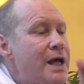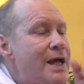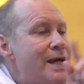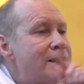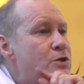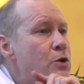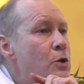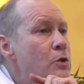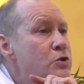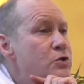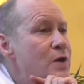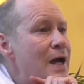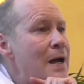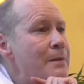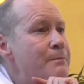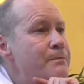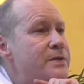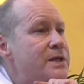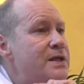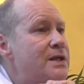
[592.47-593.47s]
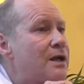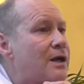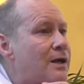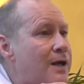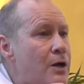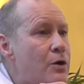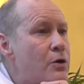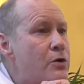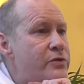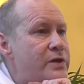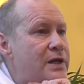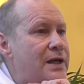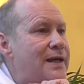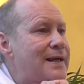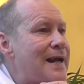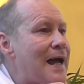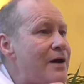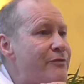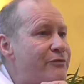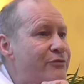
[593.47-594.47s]
It's also happened in clothing
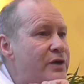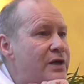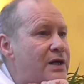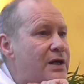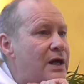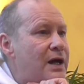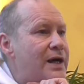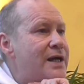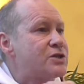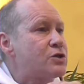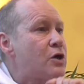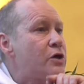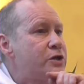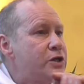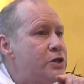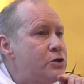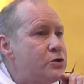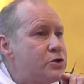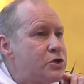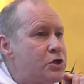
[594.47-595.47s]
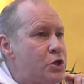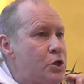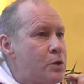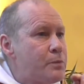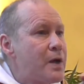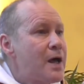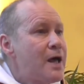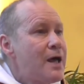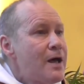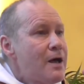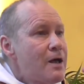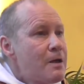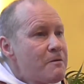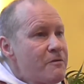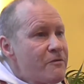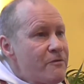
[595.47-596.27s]
in Africa. It's on YouTube.